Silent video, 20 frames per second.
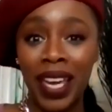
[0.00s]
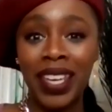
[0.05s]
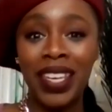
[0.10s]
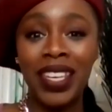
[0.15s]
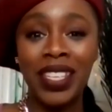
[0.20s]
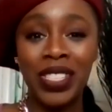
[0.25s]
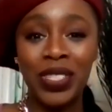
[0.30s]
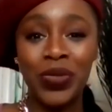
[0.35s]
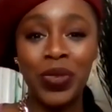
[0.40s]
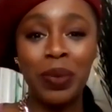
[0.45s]

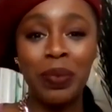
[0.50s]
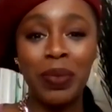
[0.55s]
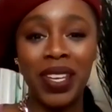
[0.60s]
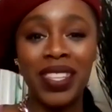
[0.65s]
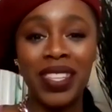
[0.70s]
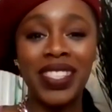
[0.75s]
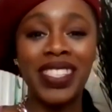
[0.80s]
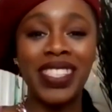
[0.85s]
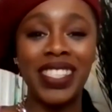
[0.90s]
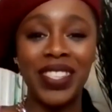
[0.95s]
History
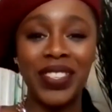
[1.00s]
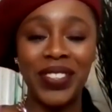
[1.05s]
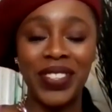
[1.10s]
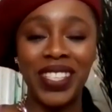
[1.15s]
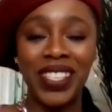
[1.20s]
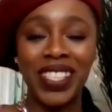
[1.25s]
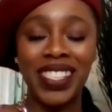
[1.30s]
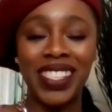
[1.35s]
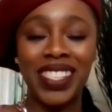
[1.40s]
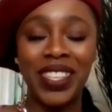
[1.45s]
Month
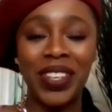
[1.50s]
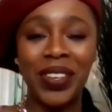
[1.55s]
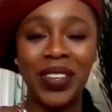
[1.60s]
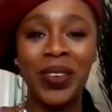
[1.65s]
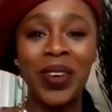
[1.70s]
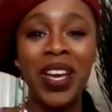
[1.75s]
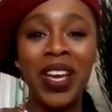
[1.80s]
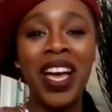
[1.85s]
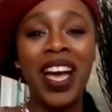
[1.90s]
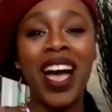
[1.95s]
series. So